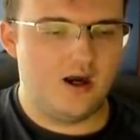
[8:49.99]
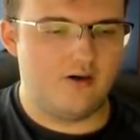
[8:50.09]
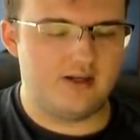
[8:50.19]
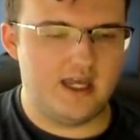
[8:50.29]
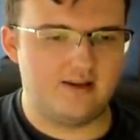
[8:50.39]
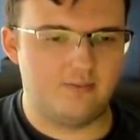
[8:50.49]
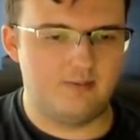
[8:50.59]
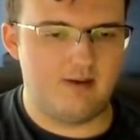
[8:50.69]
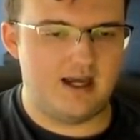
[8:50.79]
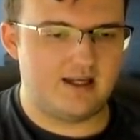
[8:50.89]
Okay, I just
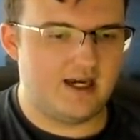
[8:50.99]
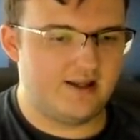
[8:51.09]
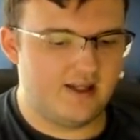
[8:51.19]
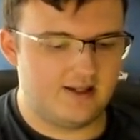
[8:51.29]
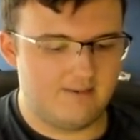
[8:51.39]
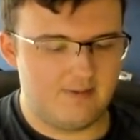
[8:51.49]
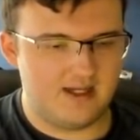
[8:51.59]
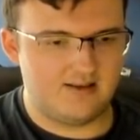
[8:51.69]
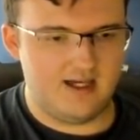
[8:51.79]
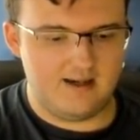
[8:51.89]
want my guy there to get
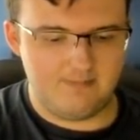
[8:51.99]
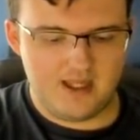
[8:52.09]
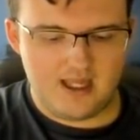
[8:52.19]
picked up.